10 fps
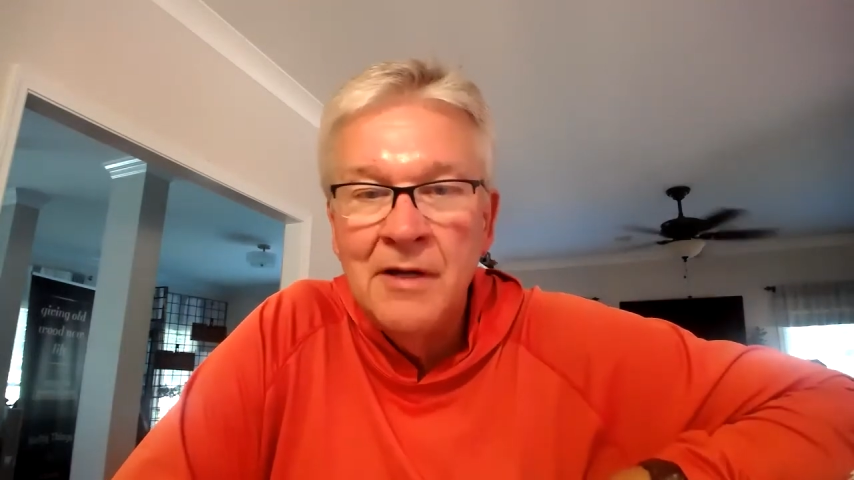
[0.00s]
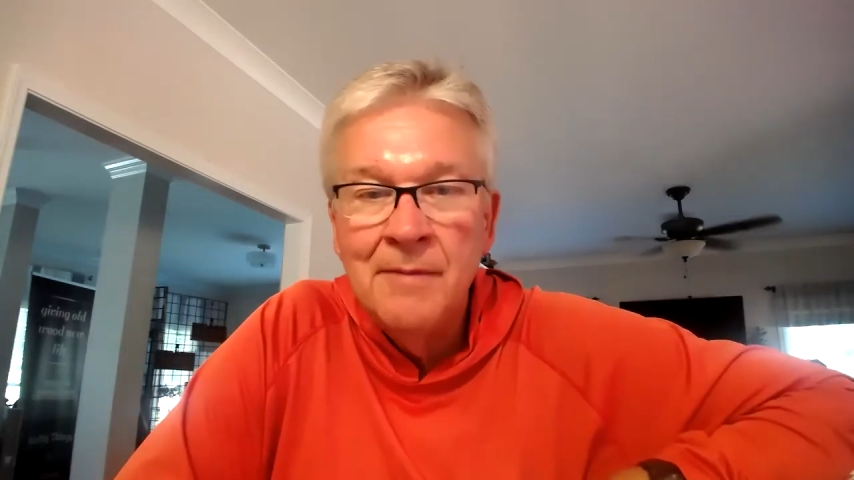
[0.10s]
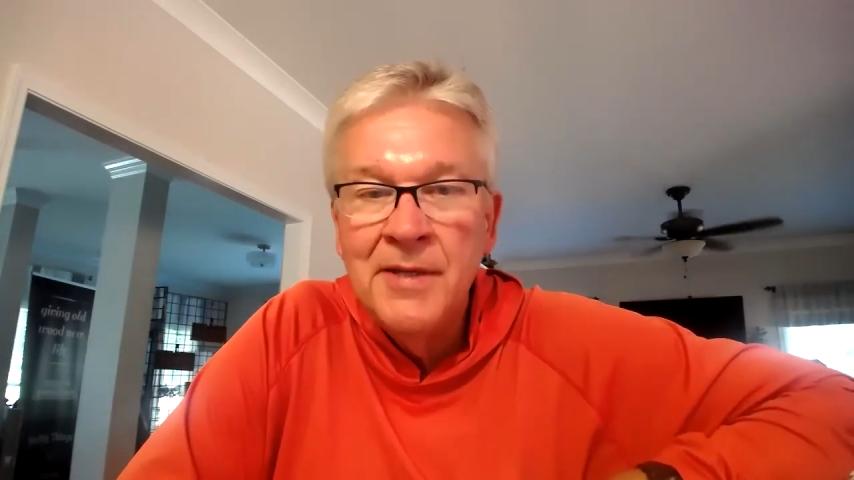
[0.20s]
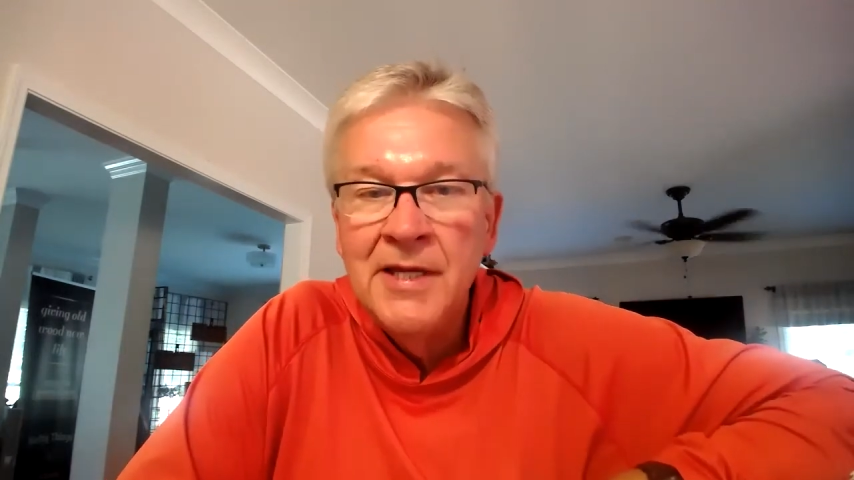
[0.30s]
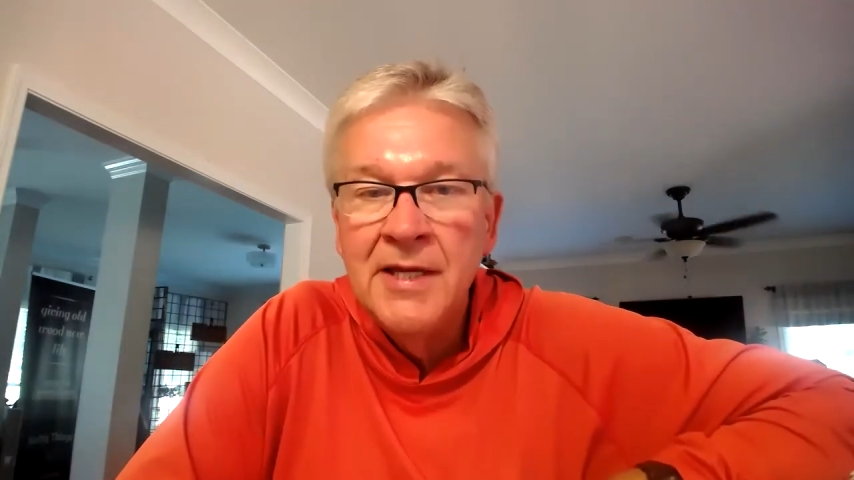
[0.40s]
a
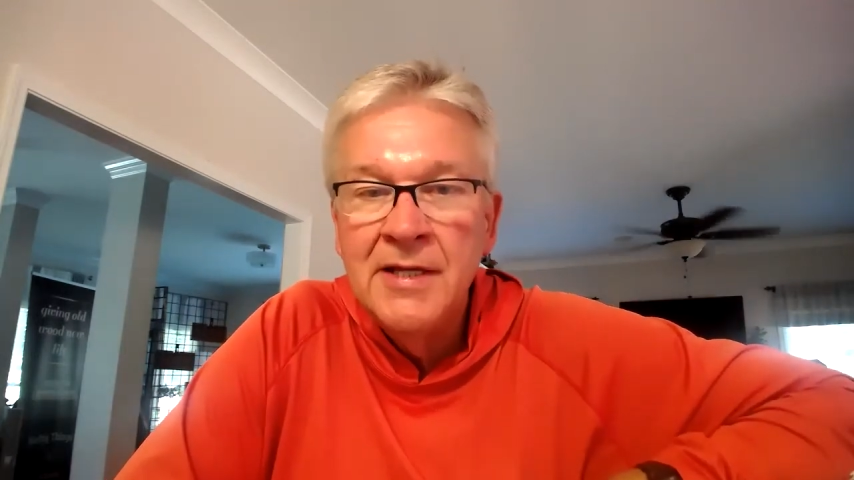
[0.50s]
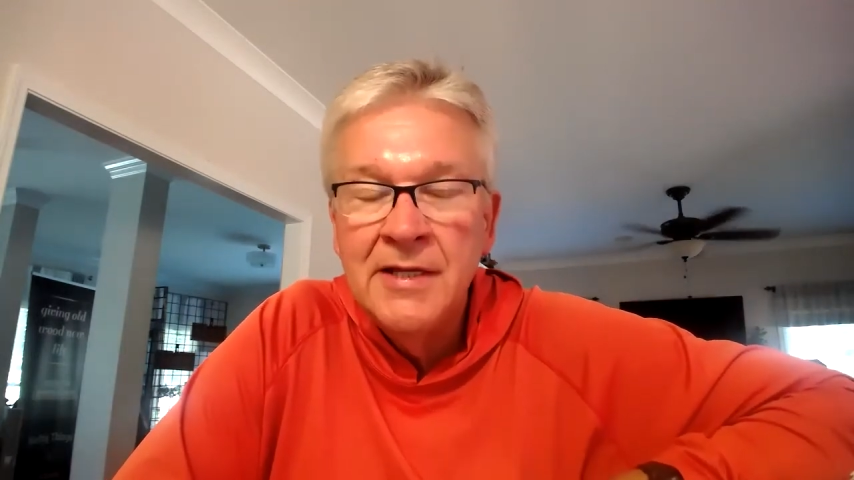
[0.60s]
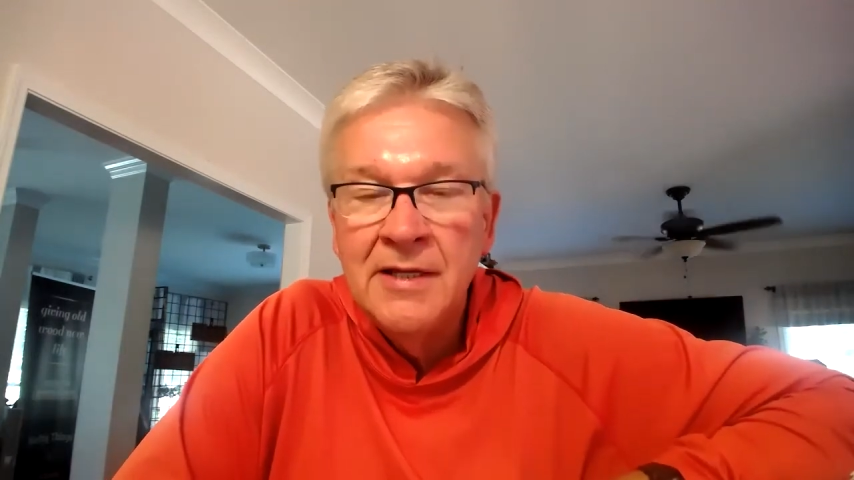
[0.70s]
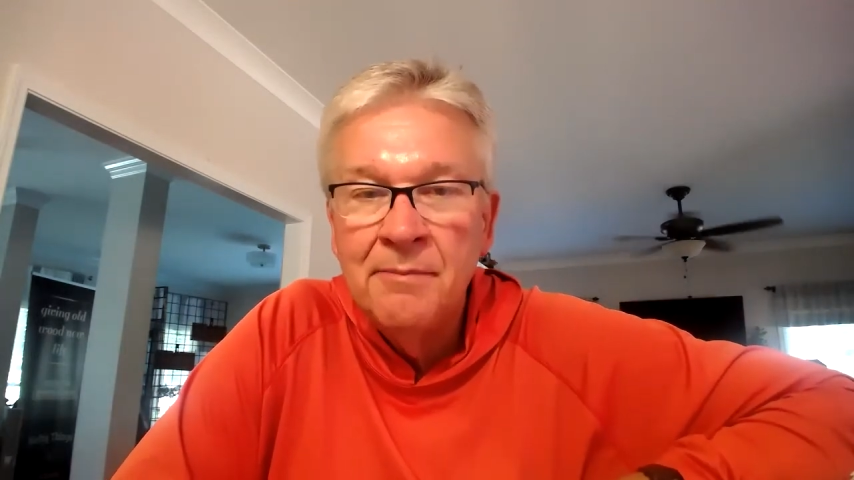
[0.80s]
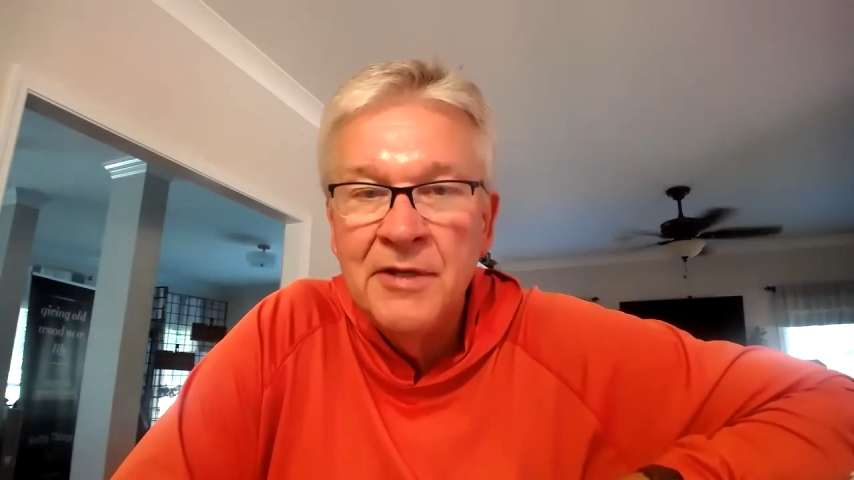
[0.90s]
pen and
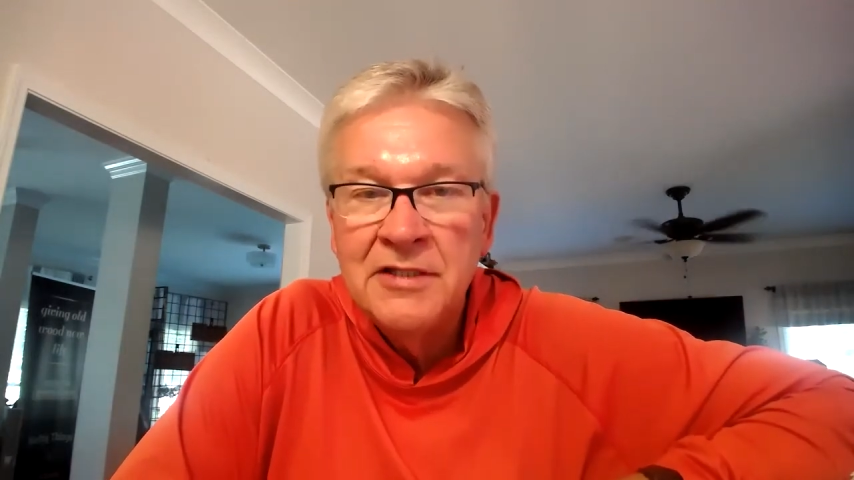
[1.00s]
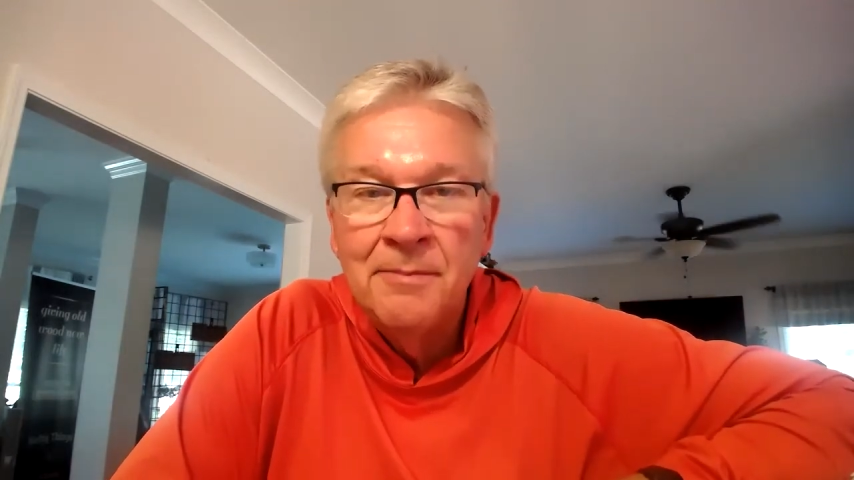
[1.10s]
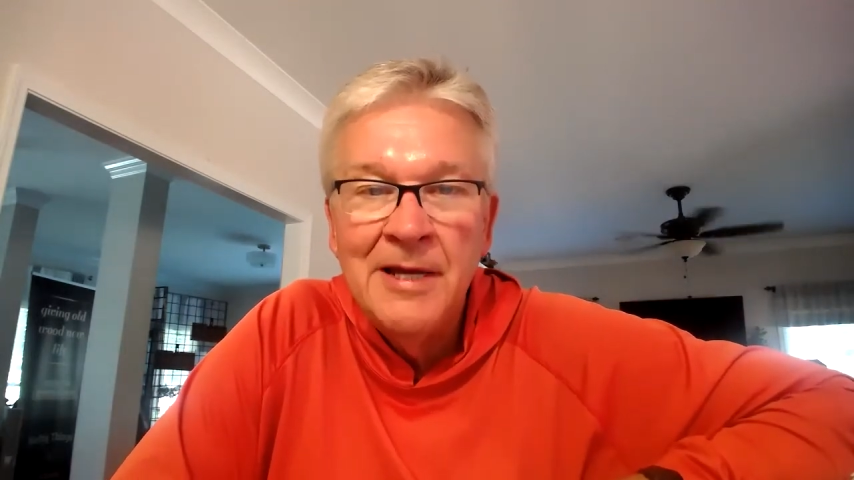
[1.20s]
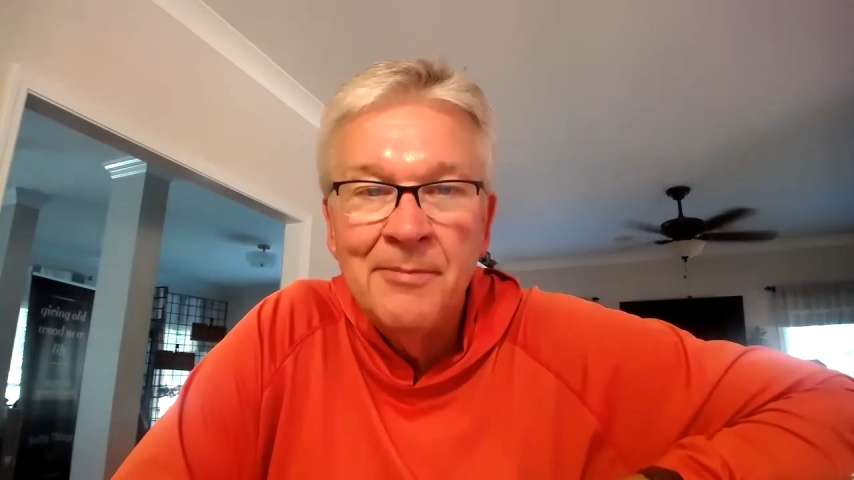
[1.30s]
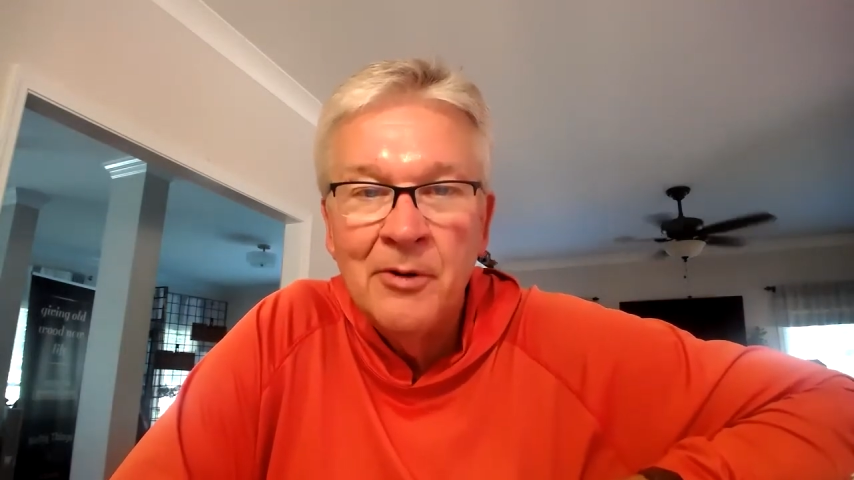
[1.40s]
a piece of
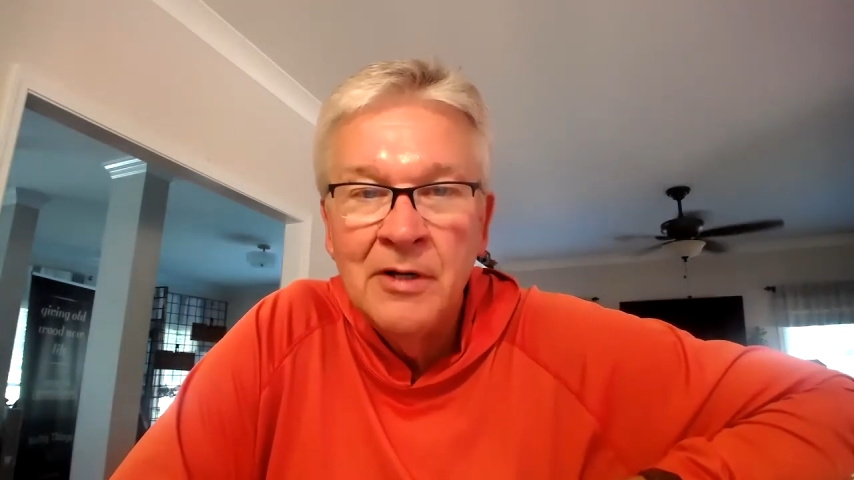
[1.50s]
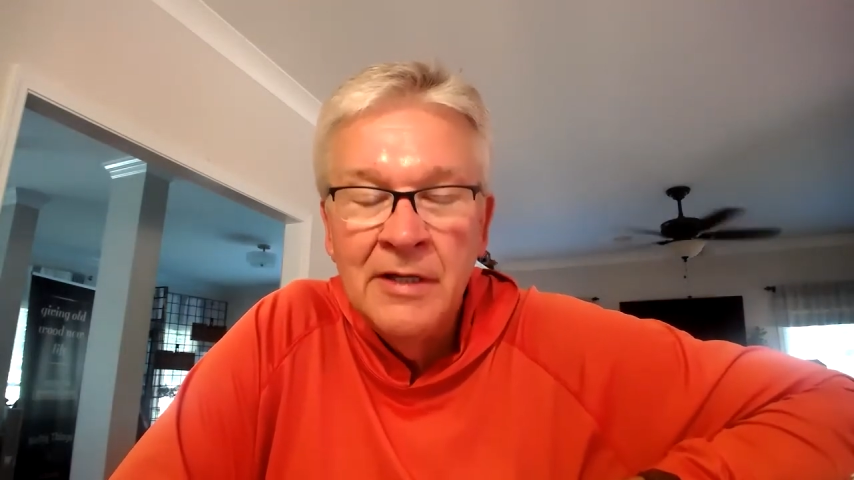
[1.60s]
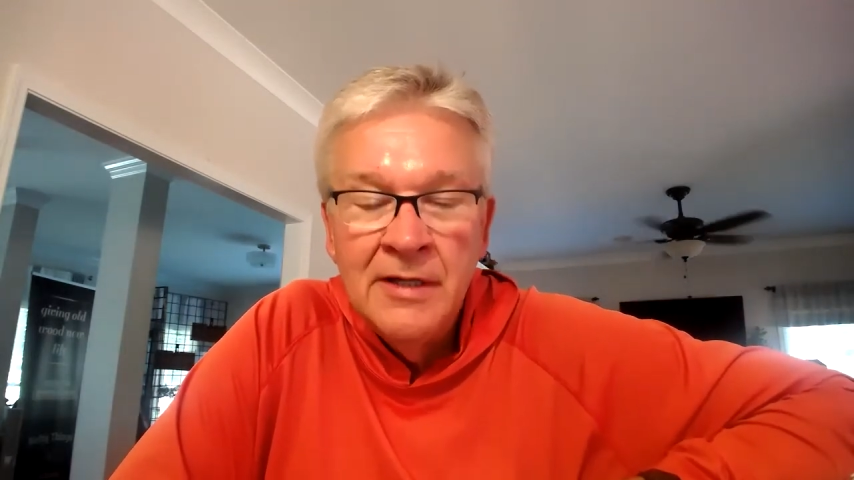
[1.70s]
paper,